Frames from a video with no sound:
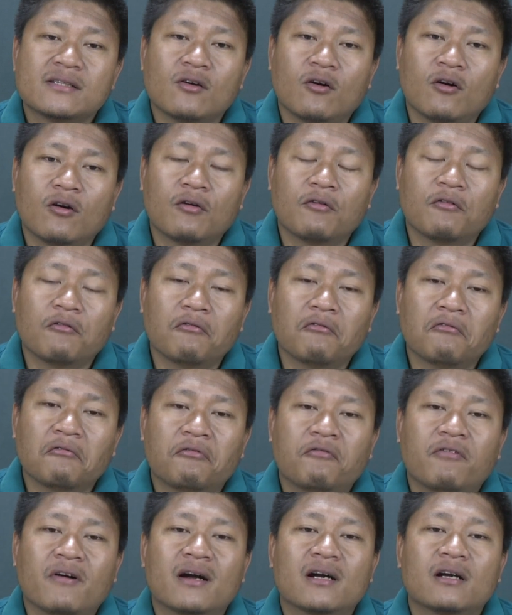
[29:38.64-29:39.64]
or
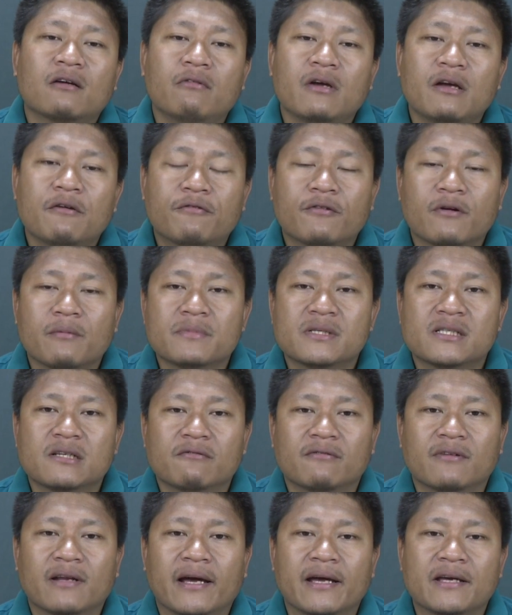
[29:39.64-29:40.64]
far away from
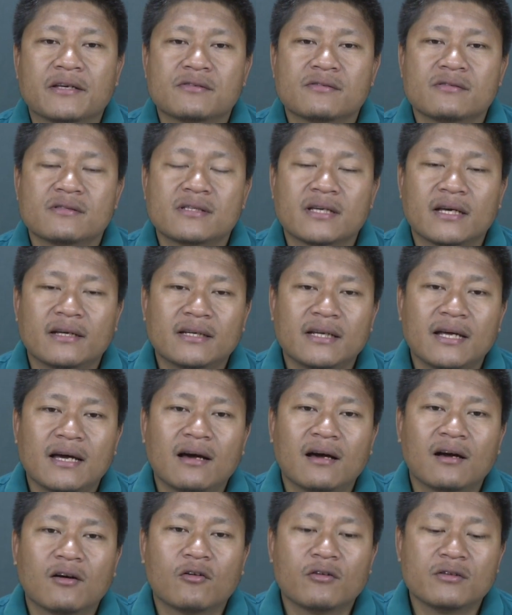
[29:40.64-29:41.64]
civilizations, and they
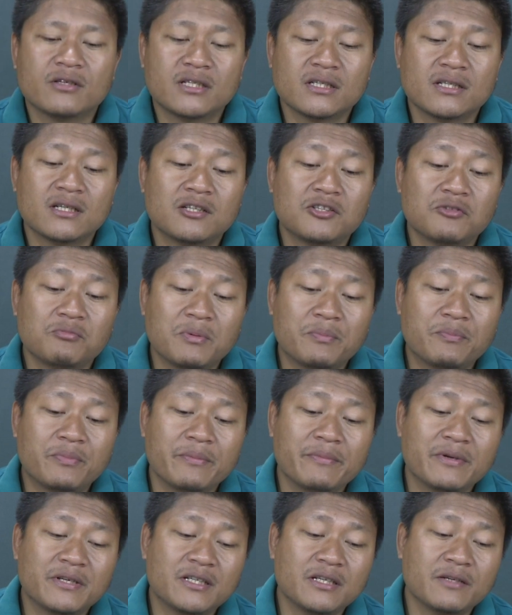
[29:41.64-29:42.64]
are considered to be
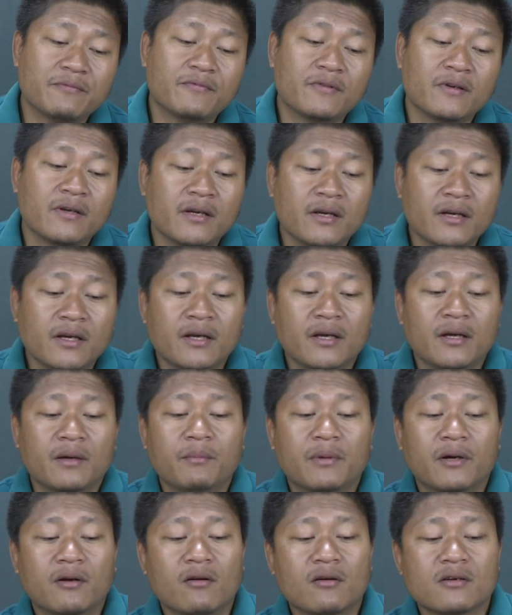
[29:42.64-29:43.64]
primitive
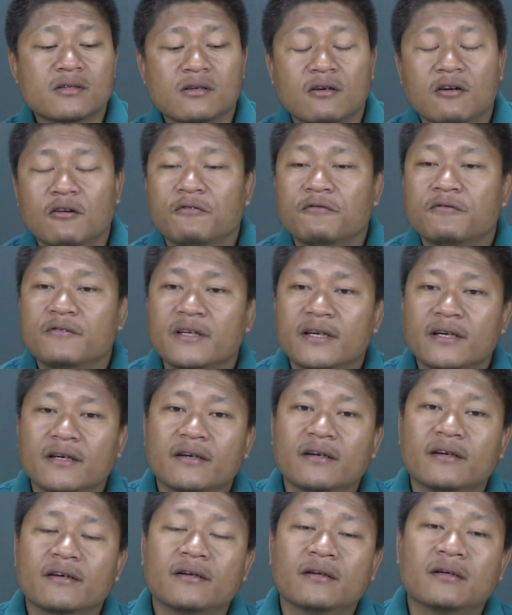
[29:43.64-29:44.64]
because of their